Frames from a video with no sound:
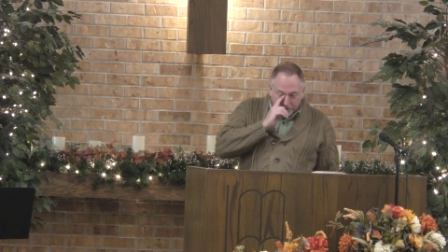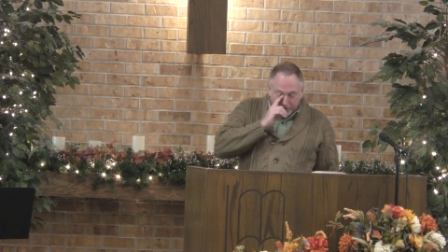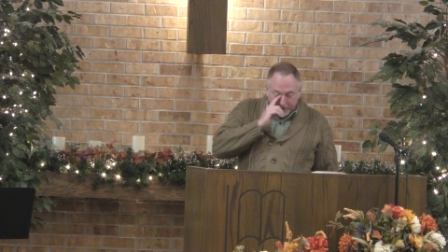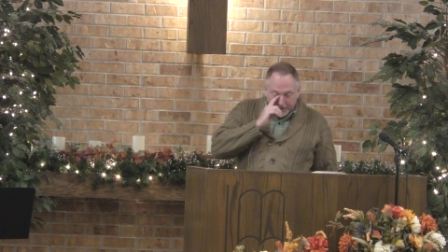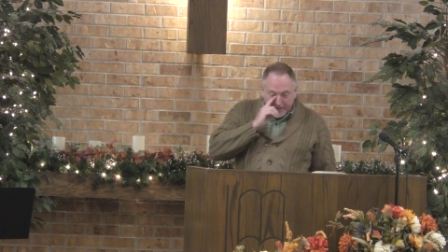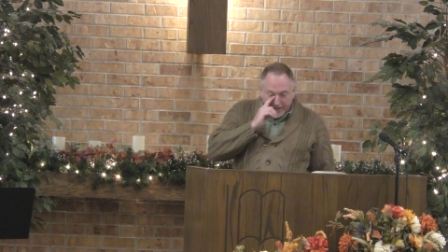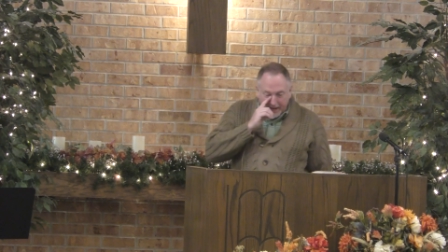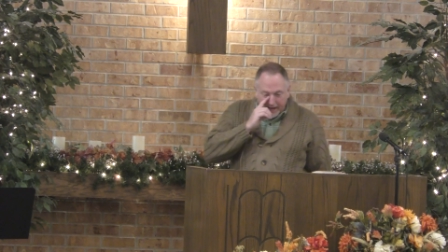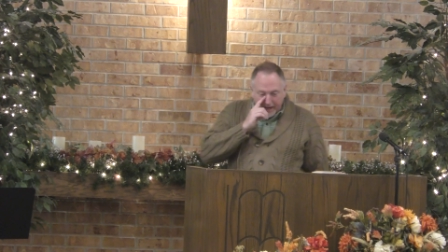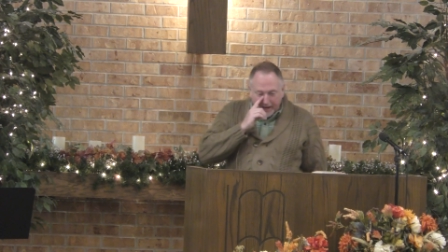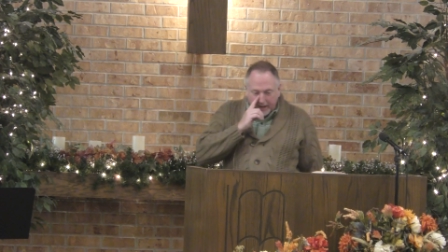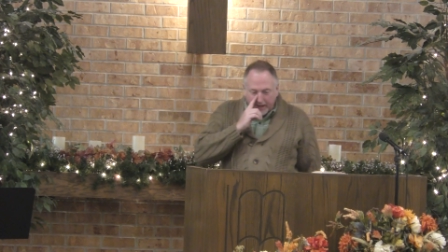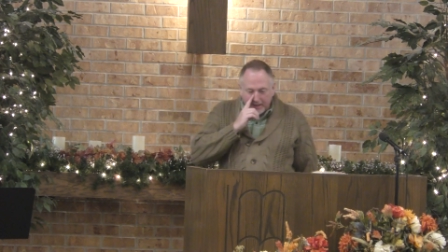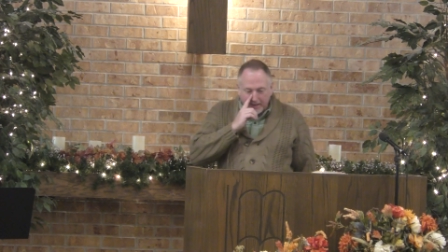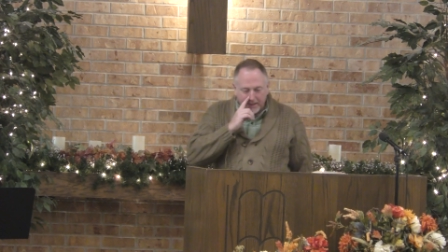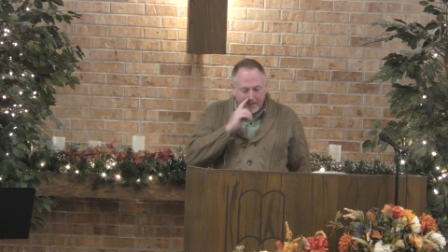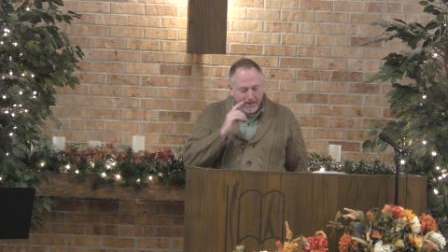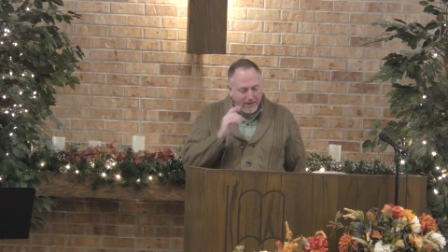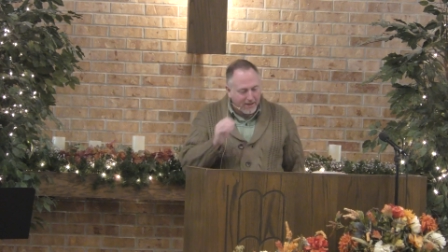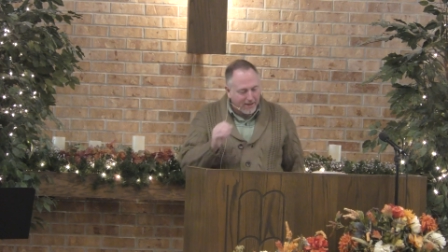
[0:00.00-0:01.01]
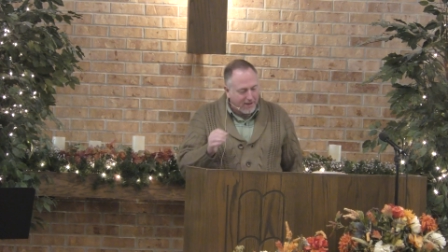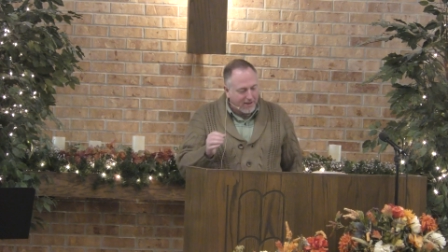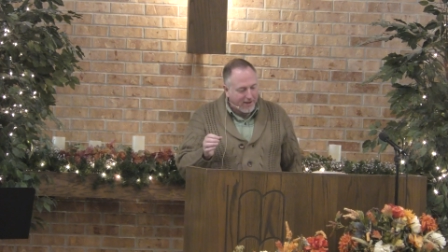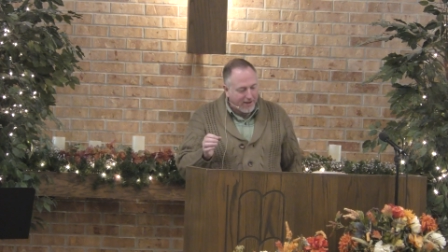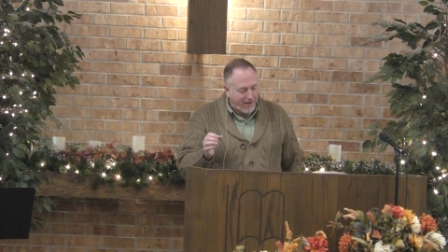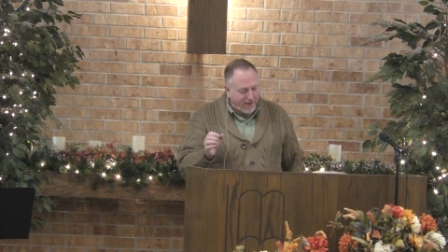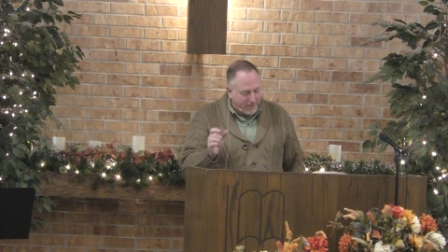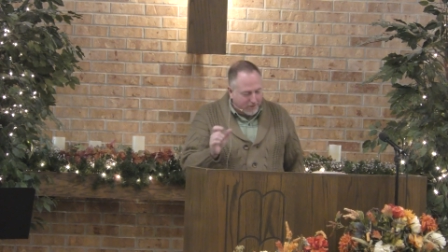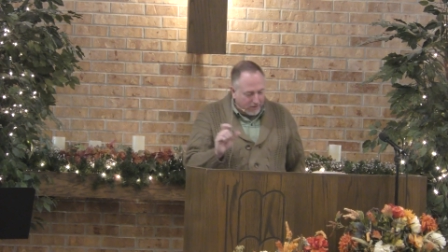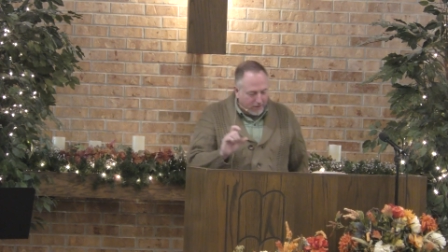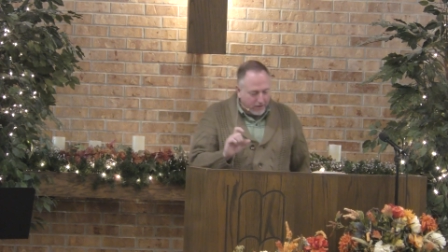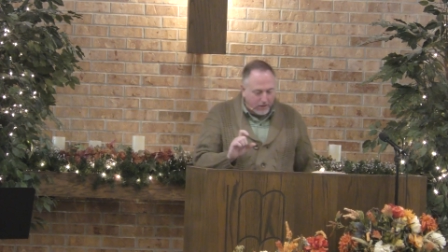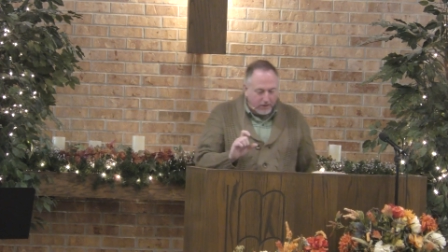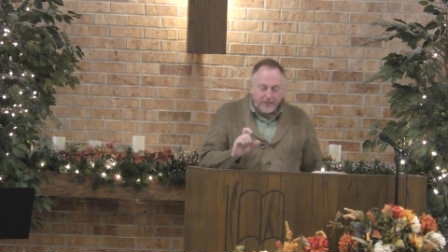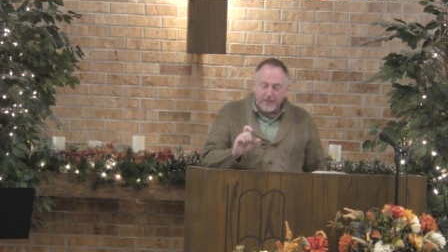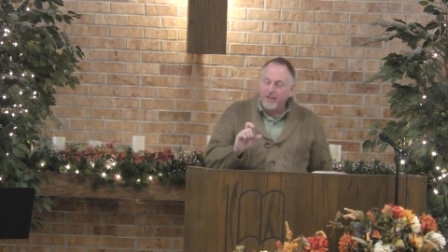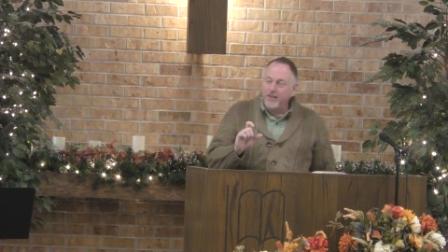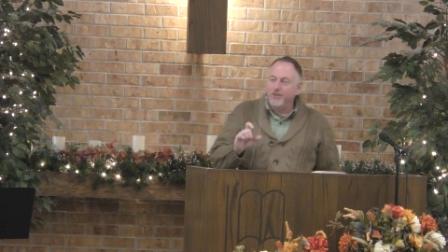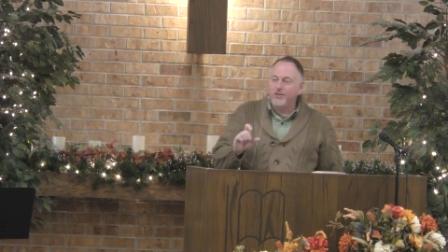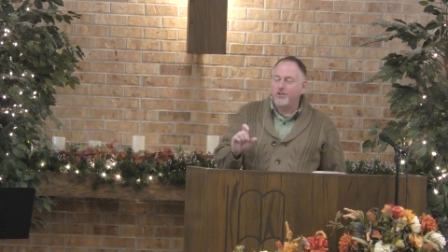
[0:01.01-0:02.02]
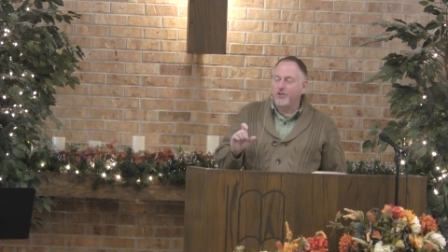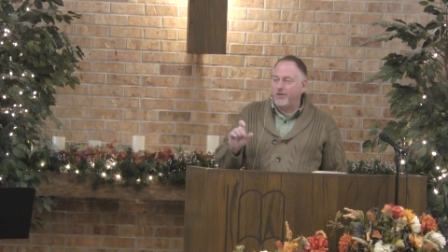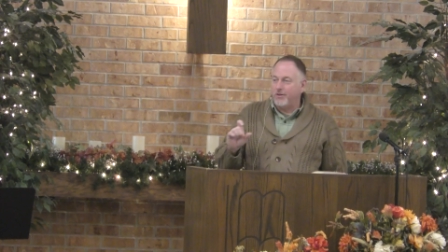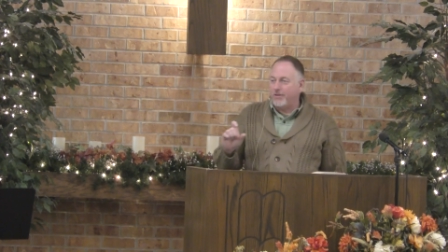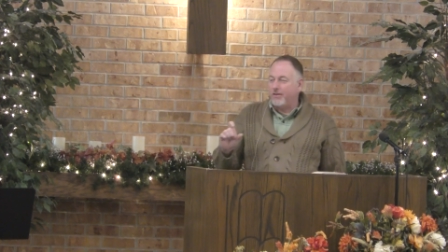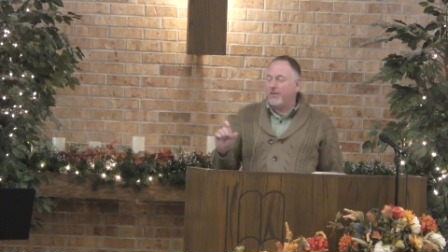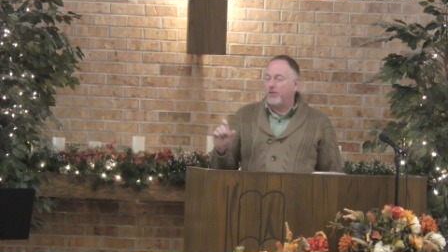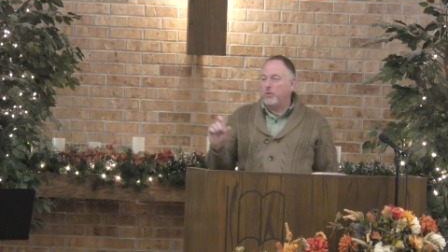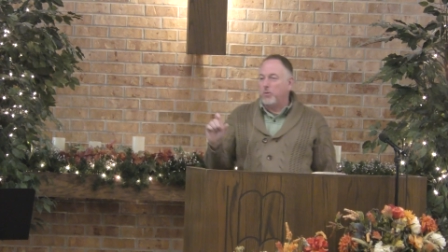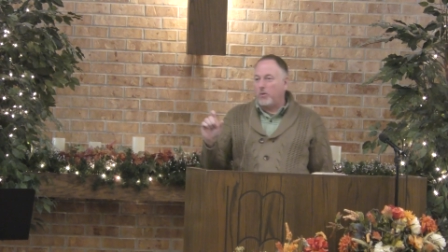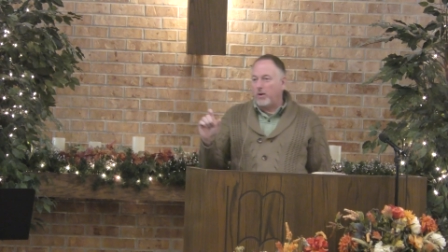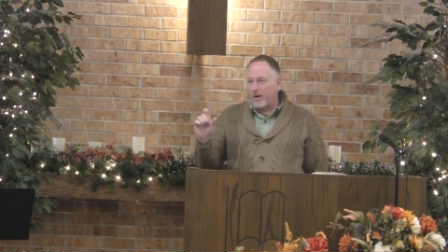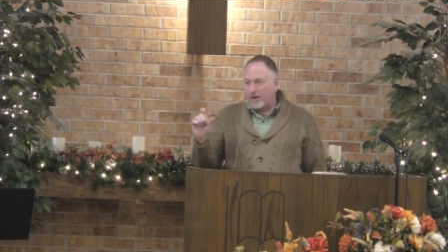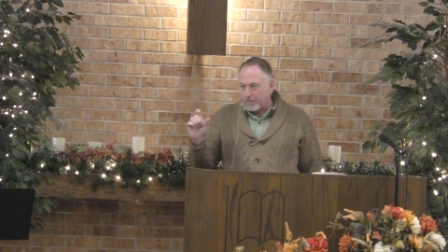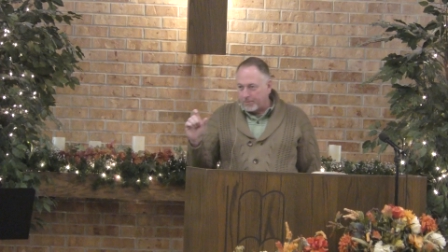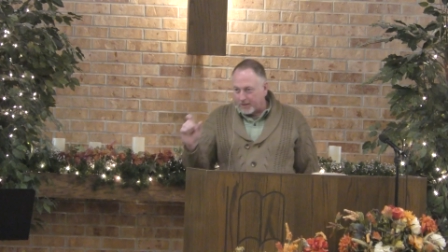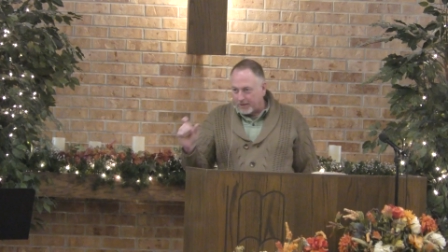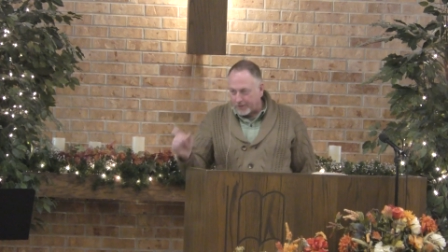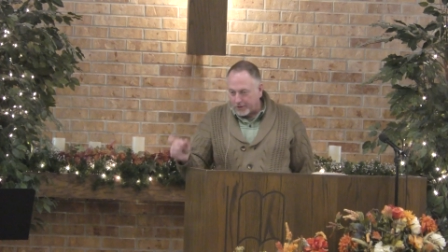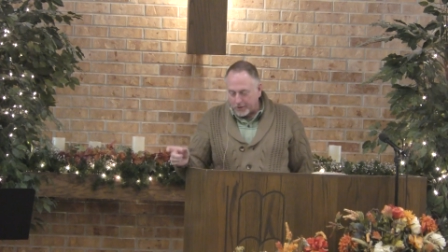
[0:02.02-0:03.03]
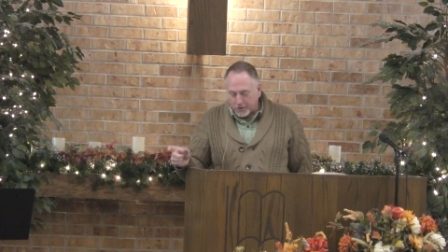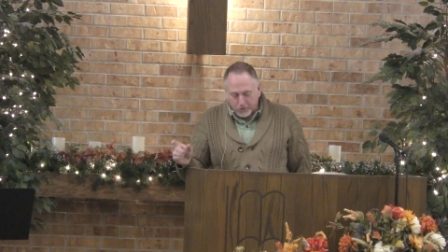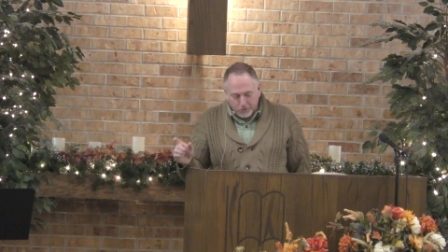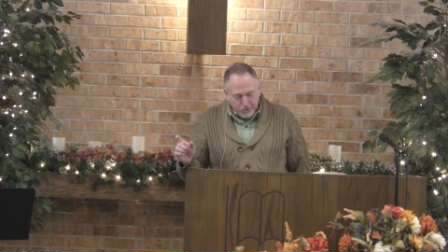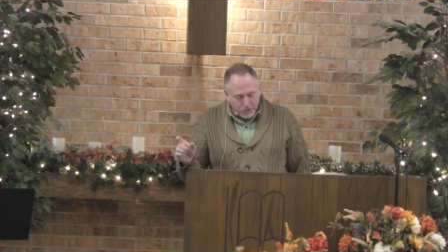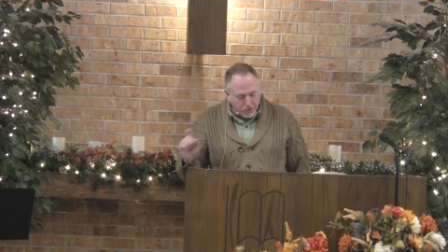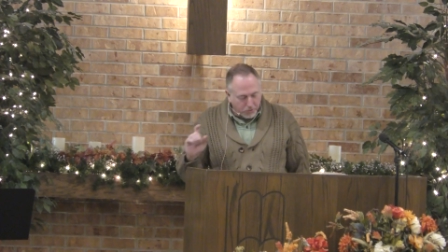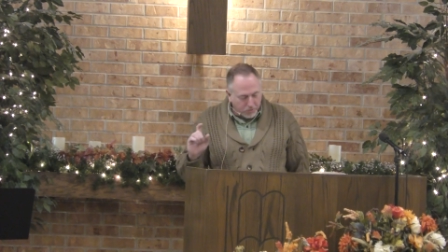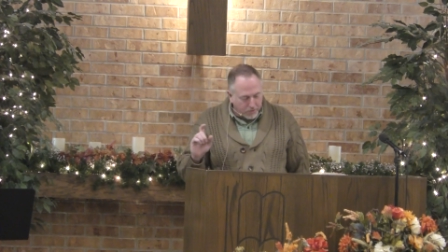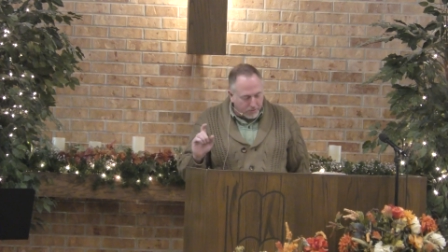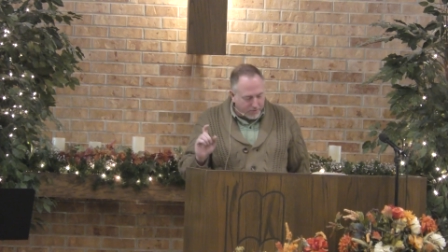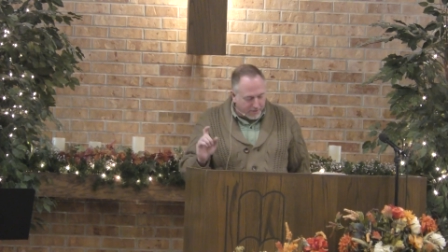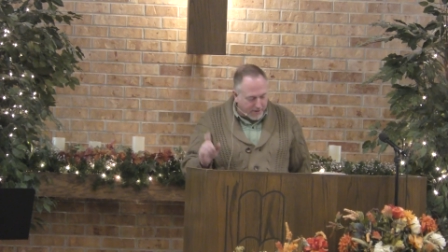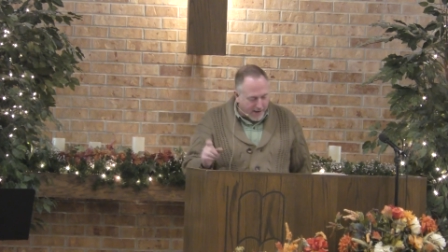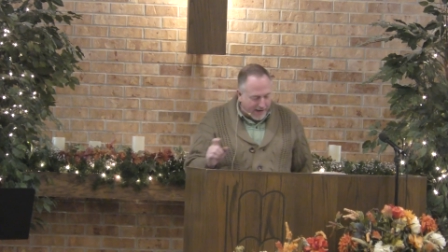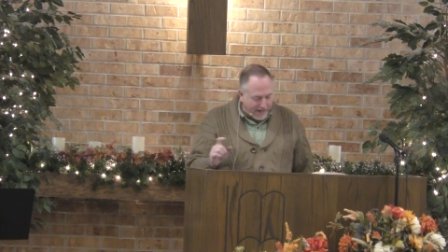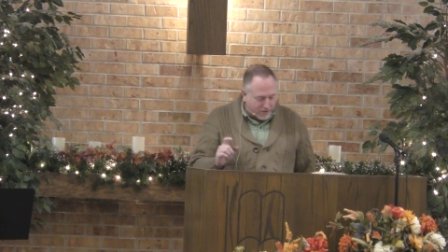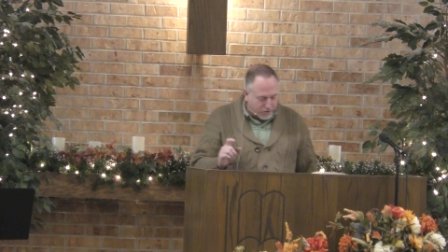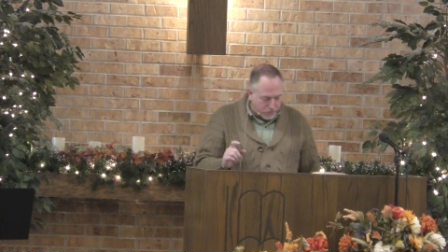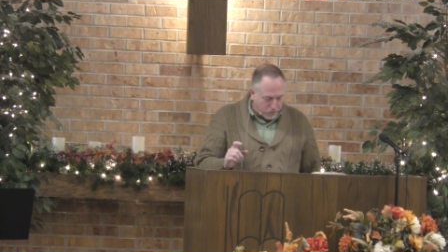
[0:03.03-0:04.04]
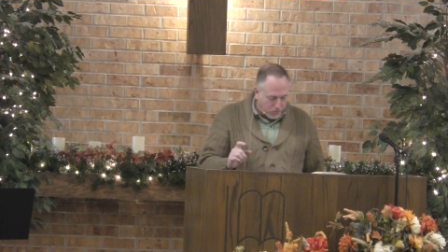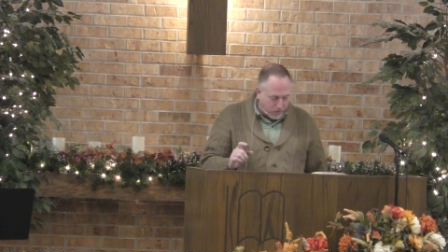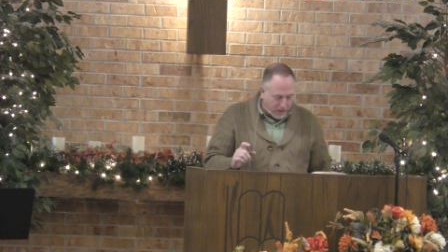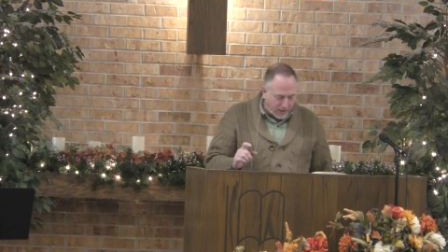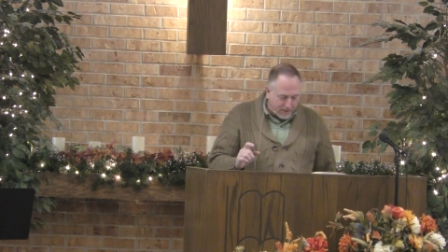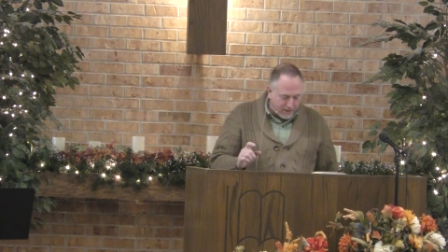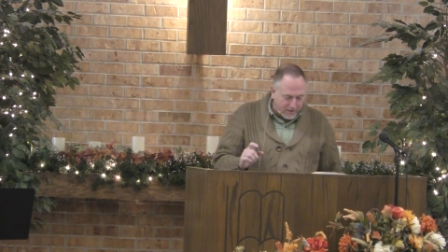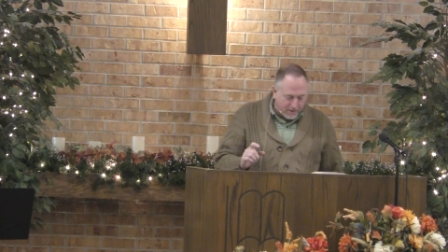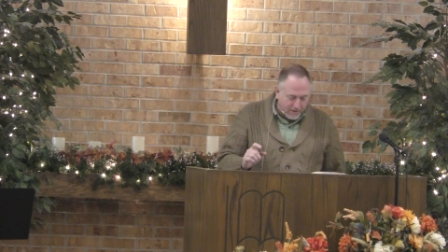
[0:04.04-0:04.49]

today is a little easier than the one I'm going to go to next week.